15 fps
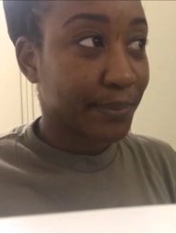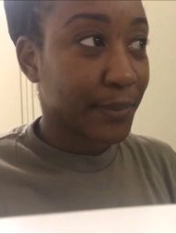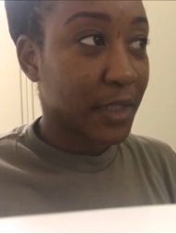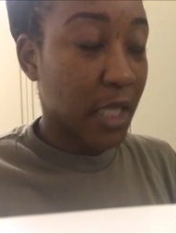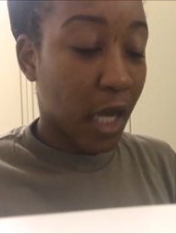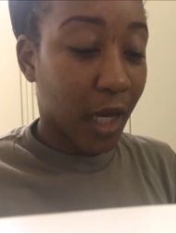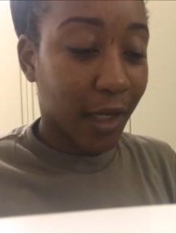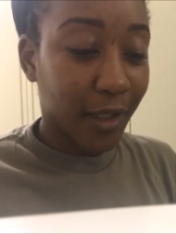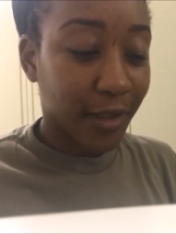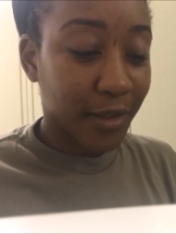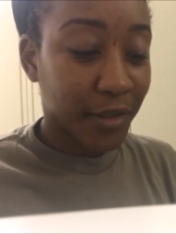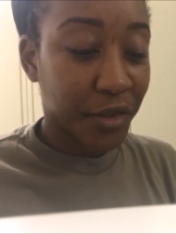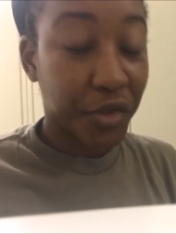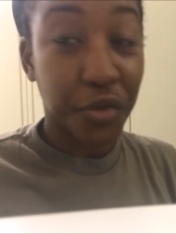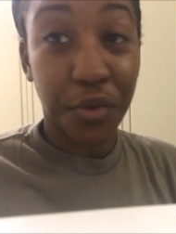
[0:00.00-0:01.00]
young,
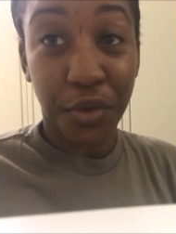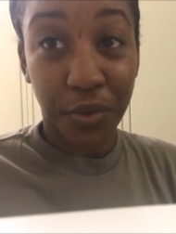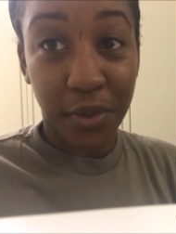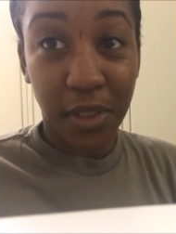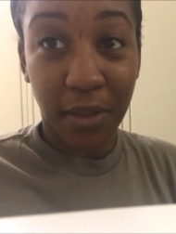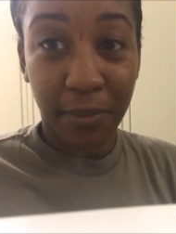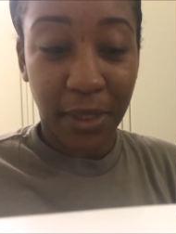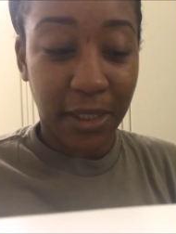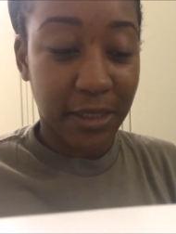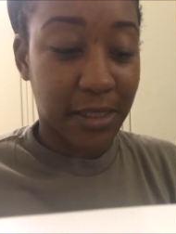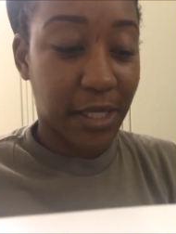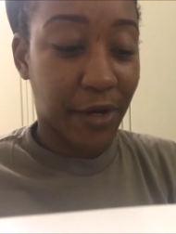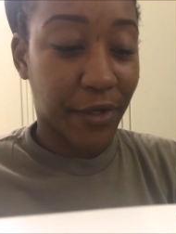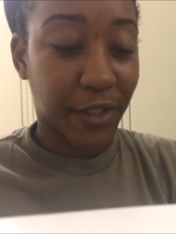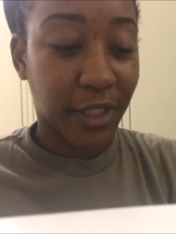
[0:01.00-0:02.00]
you new to the
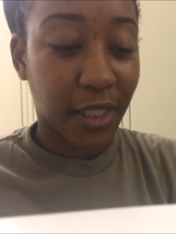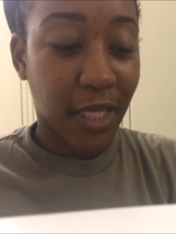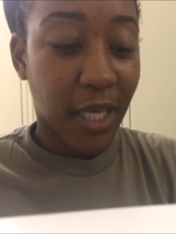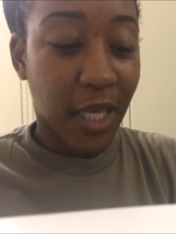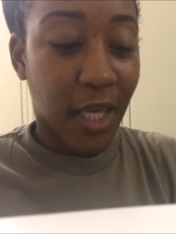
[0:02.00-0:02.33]
military,